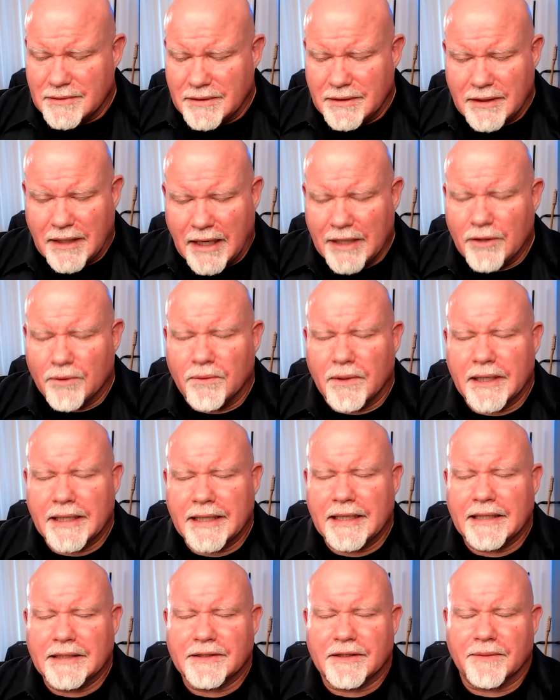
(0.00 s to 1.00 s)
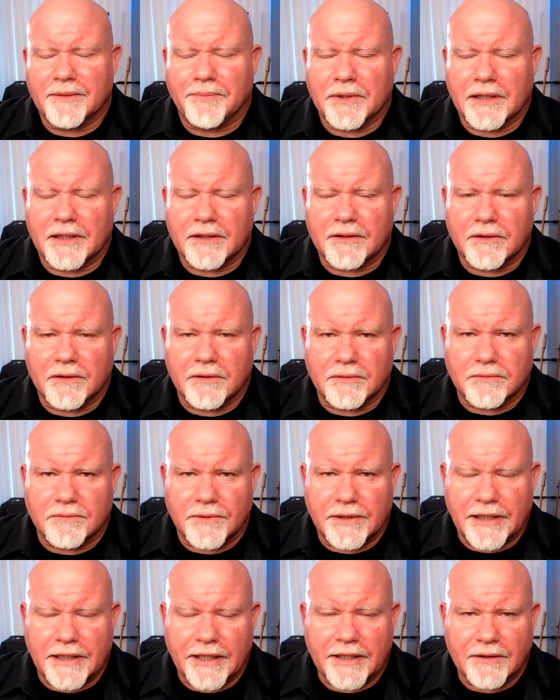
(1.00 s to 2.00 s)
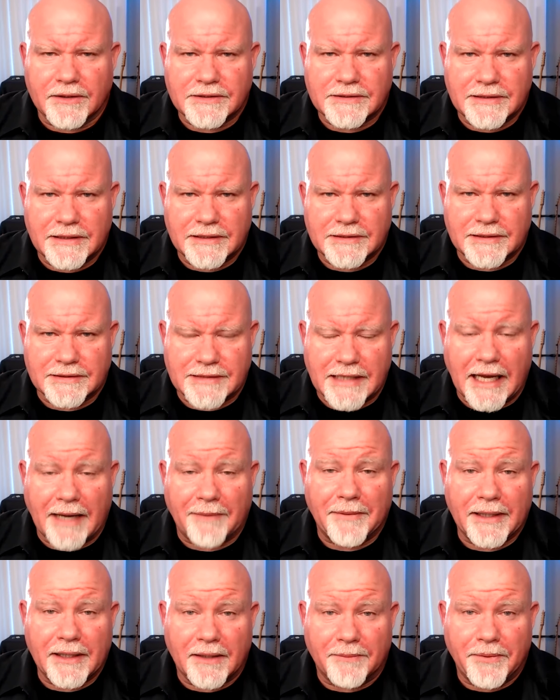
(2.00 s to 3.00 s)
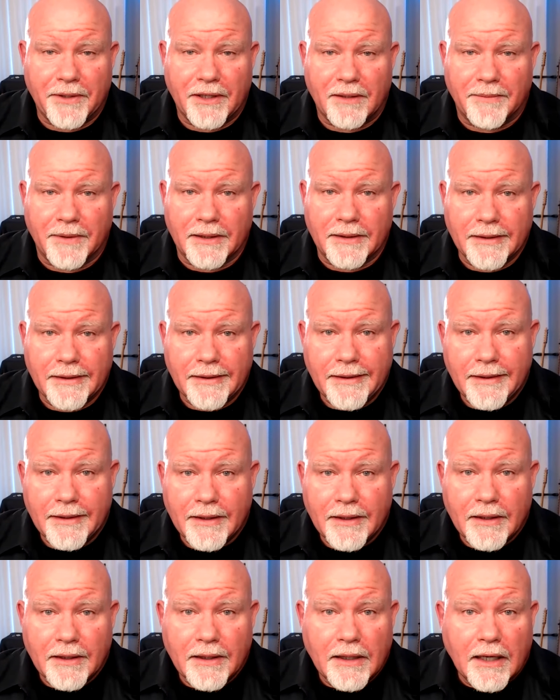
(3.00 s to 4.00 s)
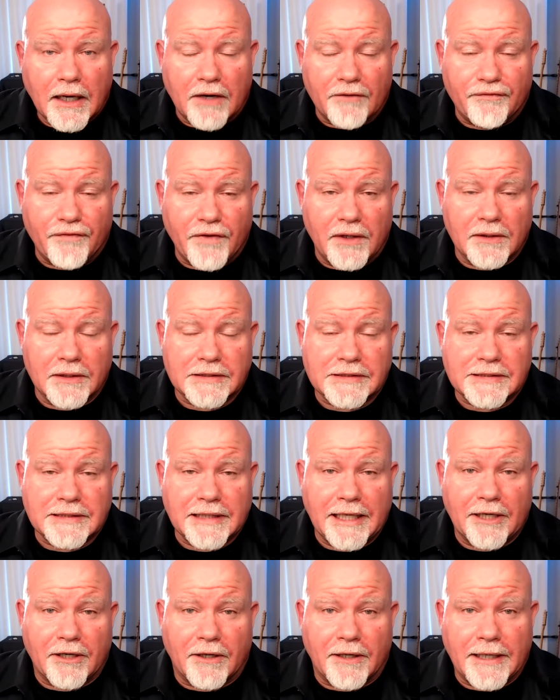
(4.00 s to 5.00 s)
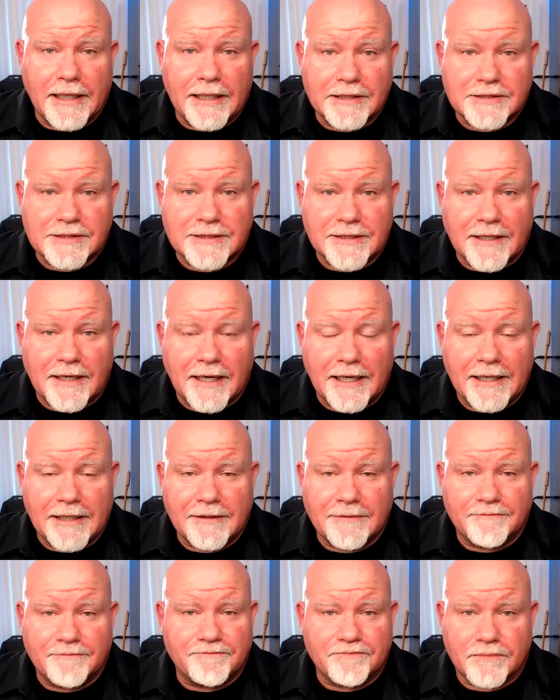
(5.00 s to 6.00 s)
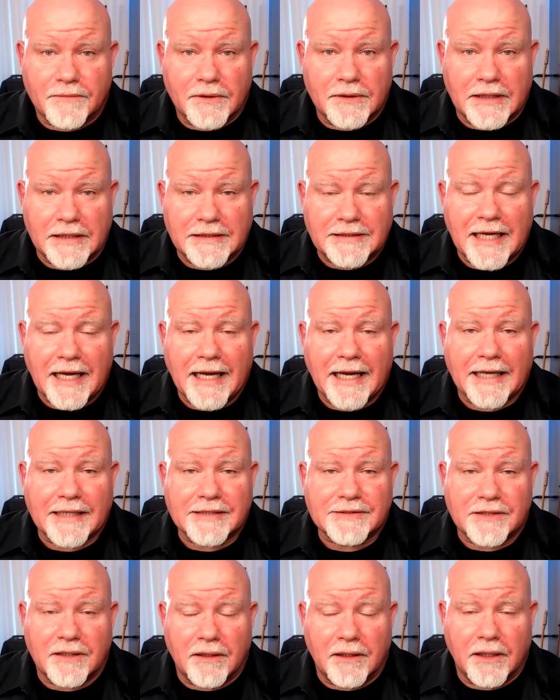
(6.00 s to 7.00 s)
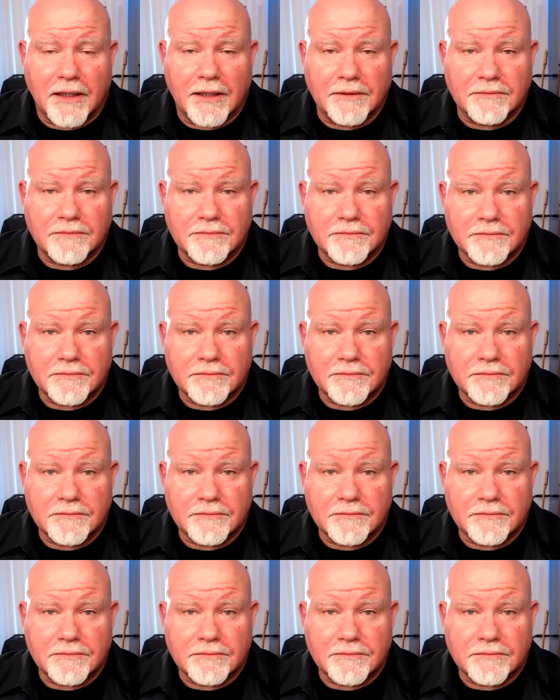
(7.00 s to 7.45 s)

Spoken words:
I don't want to get into the political ridiculousness that's happening up here, but our fearless leader, he's cutting the tax on